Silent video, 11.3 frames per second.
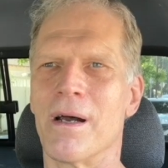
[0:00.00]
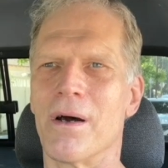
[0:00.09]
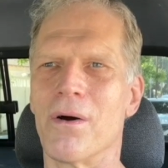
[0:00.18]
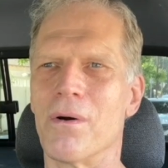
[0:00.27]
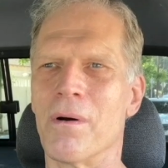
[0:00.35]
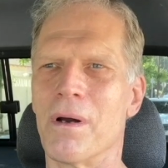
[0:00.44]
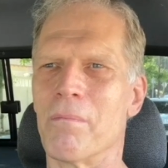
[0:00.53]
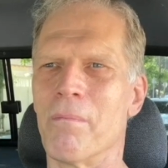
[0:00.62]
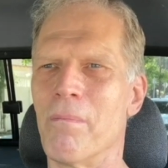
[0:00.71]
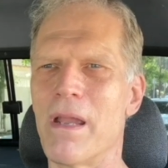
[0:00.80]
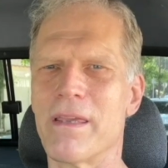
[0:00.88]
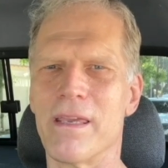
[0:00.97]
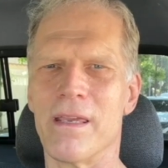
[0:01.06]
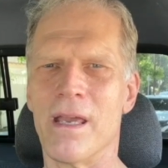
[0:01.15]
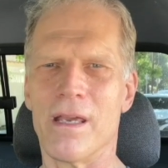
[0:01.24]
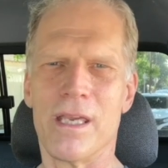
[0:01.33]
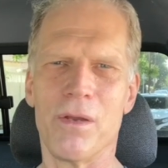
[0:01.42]
Oh, Mikey,
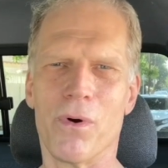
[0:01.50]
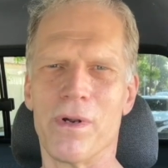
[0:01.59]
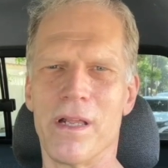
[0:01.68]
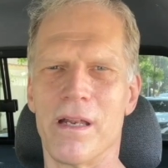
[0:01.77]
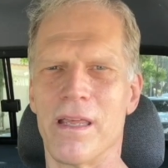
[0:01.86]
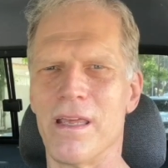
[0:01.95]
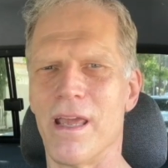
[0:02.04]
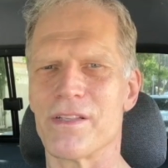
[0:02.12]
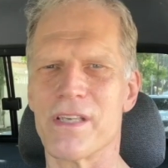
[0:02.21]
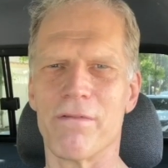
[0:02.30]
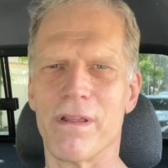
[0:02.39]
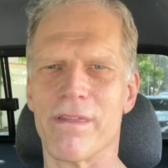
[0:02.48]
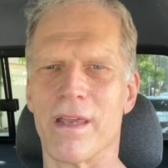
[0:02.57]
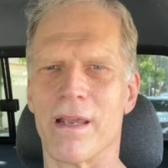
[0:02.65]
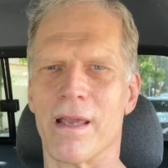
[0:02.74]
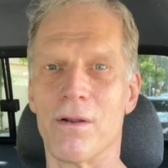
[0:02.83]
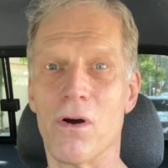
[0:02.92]
he won't eat it. He hates
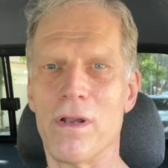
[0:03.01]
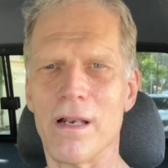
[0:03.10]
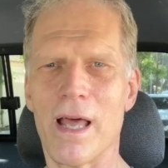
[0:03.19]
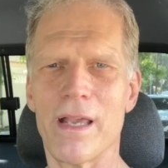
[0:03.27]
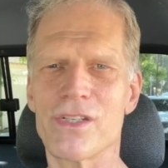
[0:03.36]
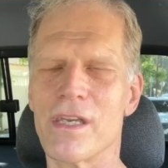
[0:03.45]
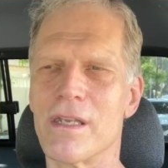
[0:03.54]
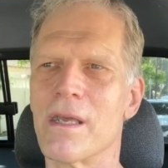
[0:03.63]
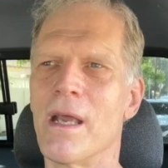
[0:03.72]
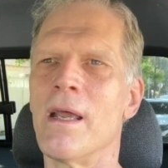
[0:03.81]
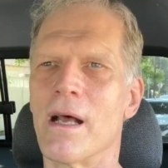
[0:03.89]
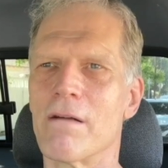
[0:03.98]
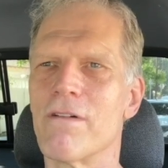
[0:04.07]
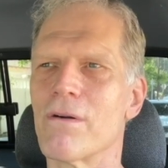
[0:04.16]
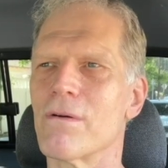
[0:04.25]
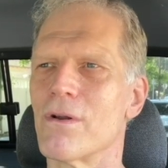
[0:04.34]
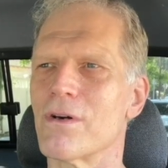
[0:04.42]
everything. And he likes it. El
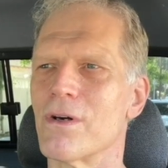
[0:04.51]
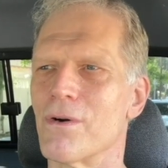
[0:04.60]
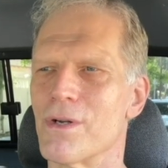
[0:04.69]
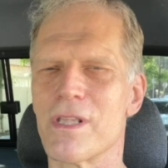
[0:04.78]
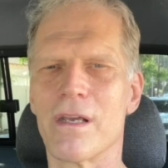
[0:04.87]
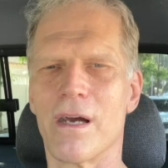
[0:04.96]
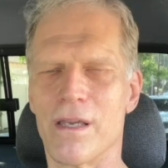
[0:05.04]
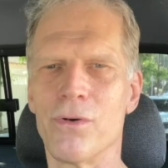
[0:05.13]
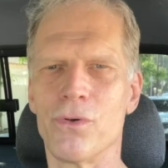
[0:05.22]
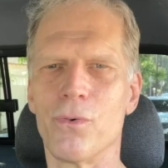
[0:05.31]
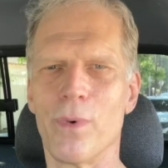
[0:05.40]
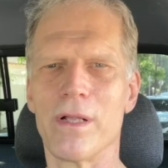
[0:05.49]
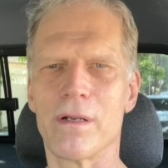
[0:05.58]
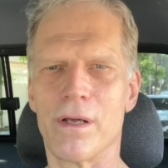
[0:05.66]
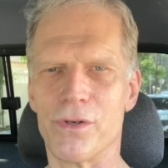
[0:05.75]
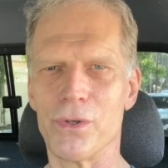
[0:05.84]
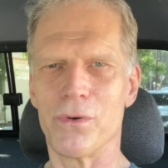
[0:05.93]
Vato Loco is the guy who will
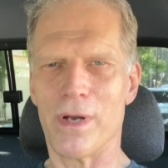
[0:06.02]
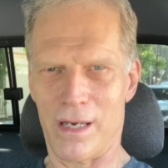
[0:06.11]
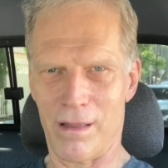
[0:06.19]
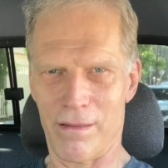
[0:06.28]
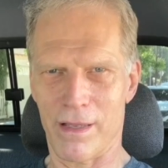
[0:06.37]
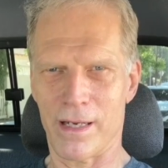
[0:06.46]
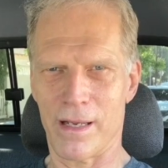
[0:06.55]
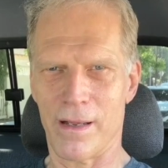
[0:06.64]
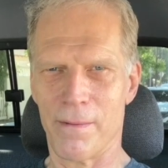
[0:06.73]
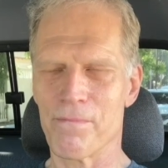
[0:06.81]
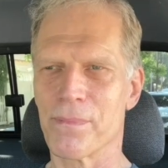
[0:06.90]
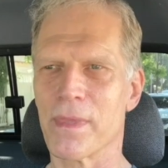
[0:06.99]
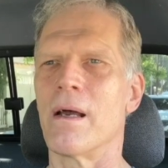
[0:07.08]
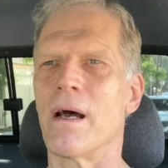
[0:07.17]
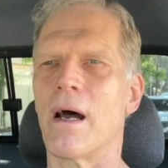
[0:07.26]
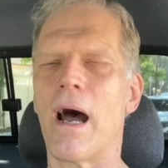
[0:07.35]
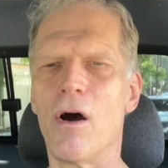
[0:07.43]
do anything.
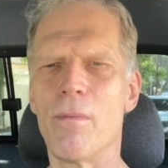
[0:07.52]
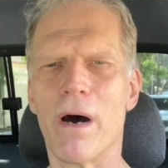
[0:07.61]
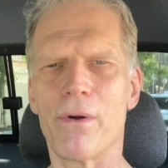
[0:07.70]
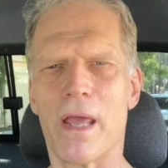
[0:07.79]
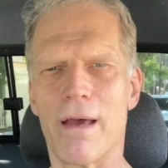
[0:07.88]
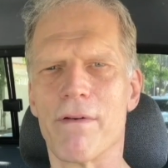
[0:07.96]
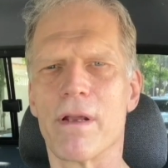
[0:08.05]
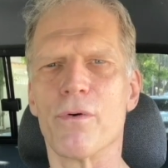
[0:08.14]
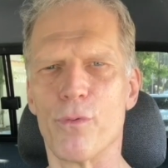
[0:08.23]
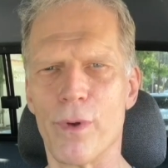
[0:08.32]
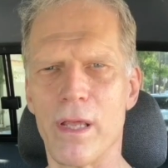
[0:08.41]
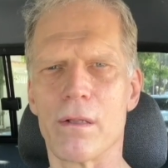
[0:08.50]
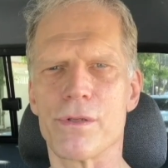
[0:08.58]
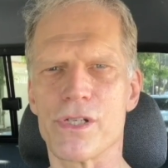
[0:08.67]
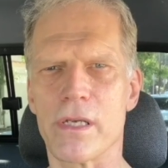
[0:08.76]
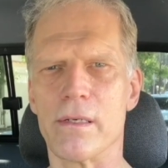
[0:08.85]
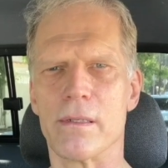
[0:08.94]
How about having a real
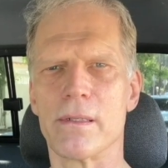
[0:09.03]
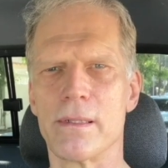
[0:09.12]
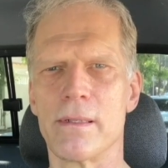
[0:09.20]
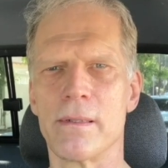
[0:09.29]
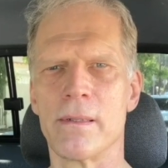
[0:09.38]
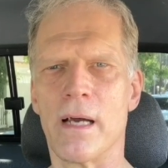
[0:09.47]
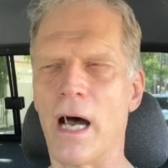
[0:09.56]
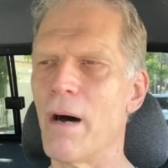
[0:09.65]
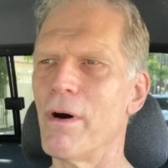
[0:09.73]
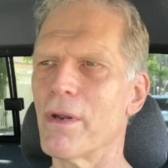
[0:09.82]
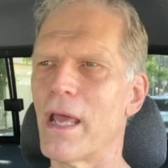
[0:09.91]
skill? How about